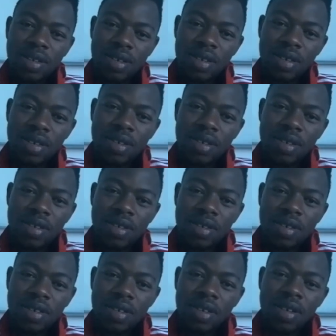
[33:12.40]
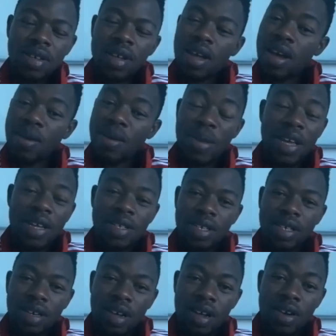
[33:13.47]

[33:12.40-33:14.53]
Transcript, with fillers: What do you think of that? Amazing.